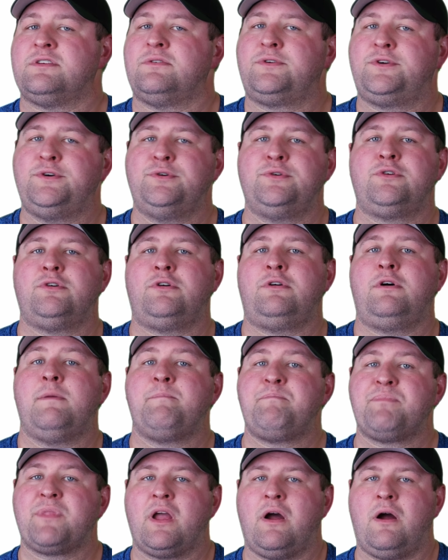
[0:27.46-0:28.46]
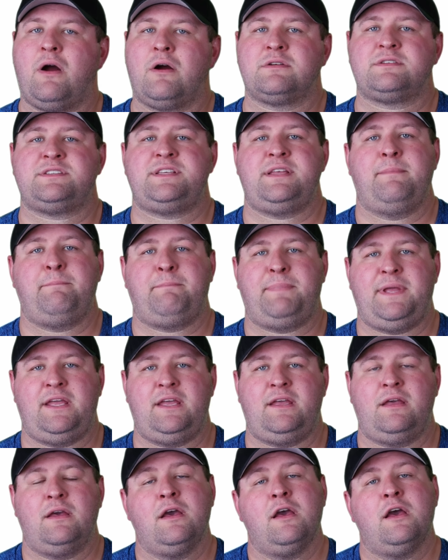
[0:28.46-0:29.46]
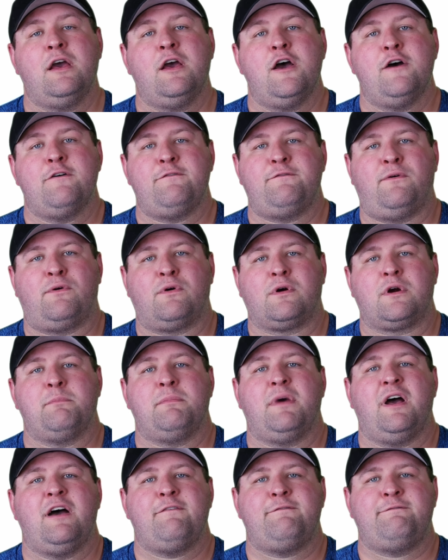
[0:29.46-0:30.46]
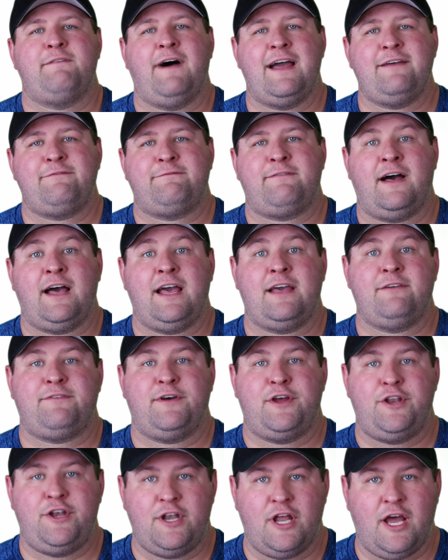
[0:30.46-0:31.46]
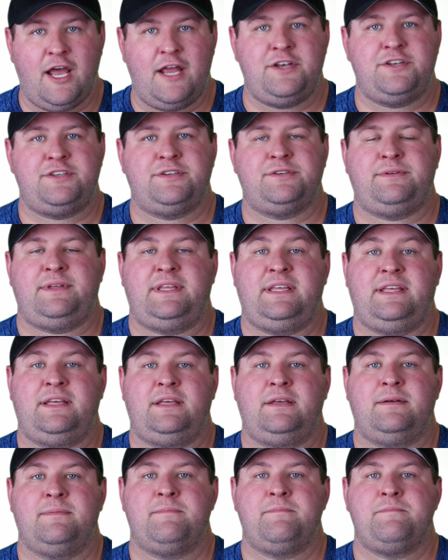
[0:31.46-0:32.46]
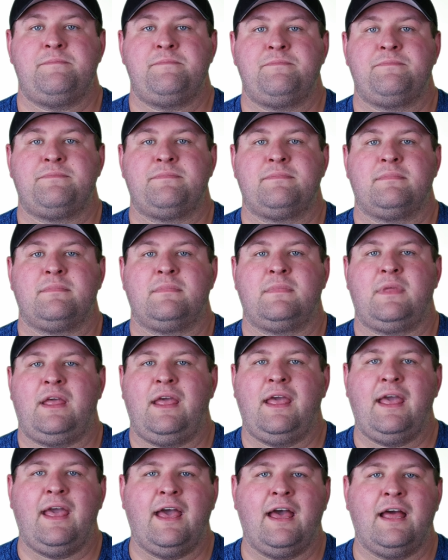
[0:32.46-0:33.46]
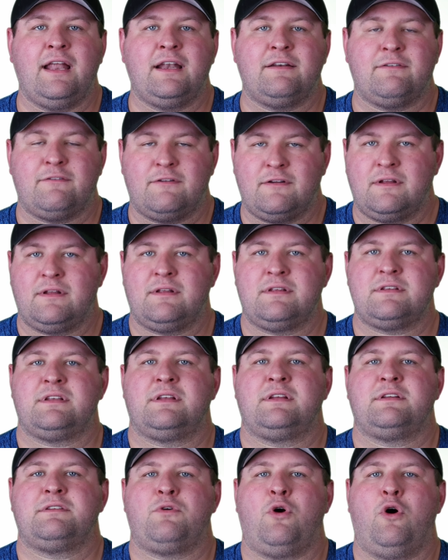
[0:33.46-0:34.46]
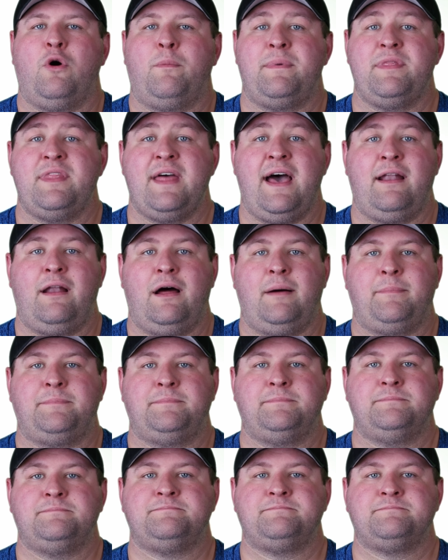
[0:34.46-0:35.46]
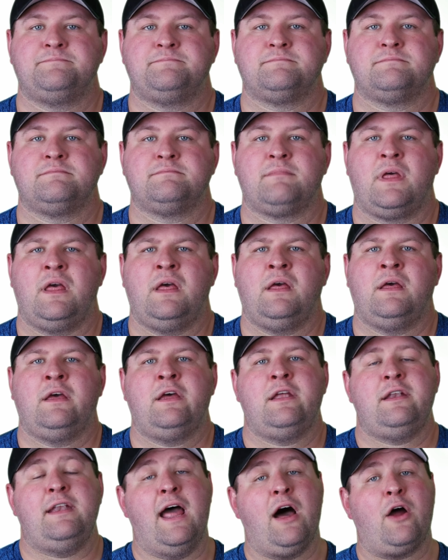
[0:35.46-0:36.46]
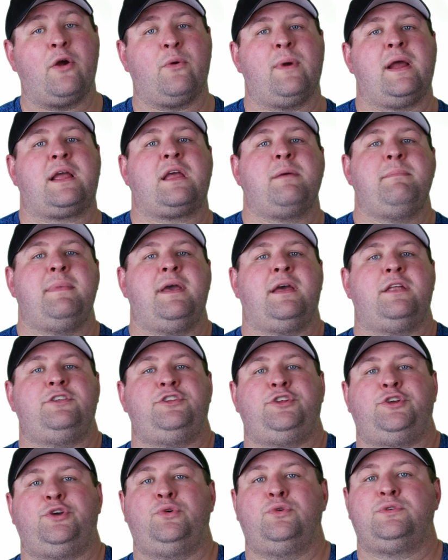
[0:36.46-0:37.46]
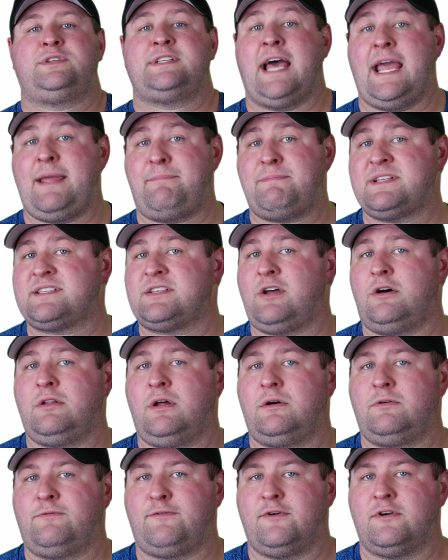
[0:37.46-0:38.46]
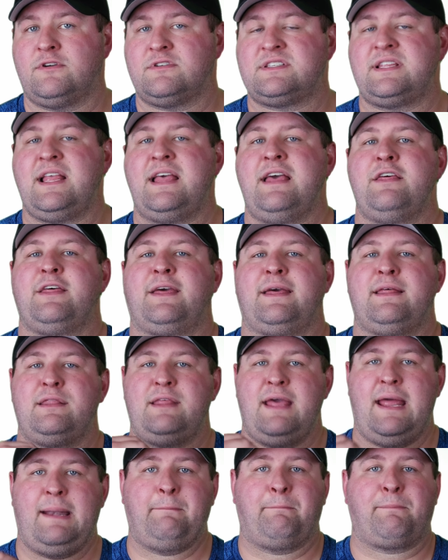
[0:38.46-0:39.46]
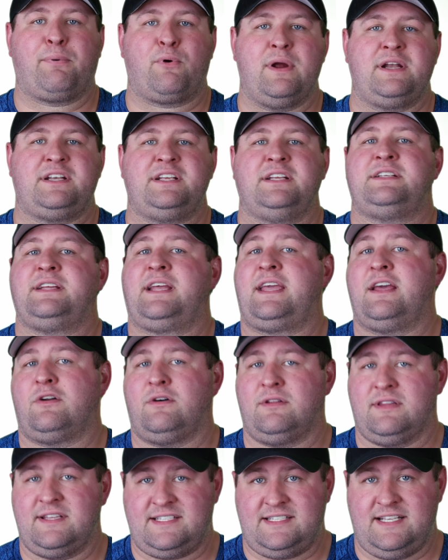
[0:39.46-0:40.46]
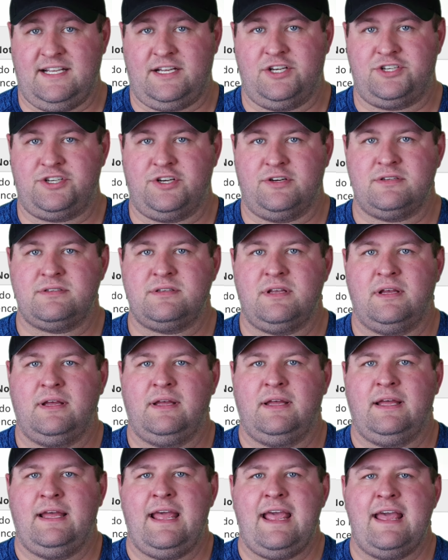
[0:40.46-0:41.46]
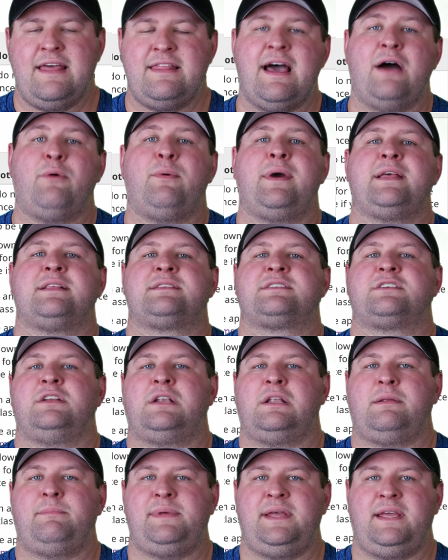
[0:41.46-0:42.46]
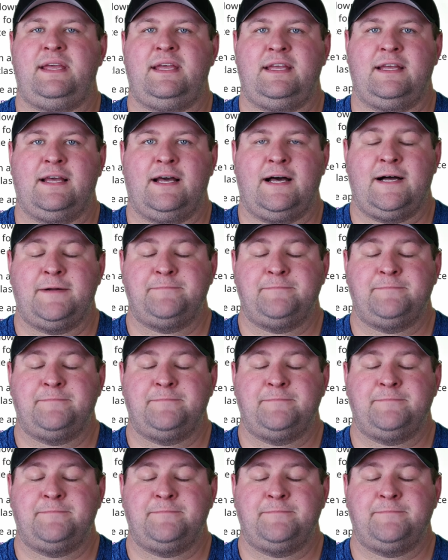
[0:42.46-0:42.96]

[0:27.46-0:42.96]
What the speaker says: So Google RCMP Form 5592E and open that up. Now I recommend you type this all out first, then print it to get all the signatures. And that way it's going to be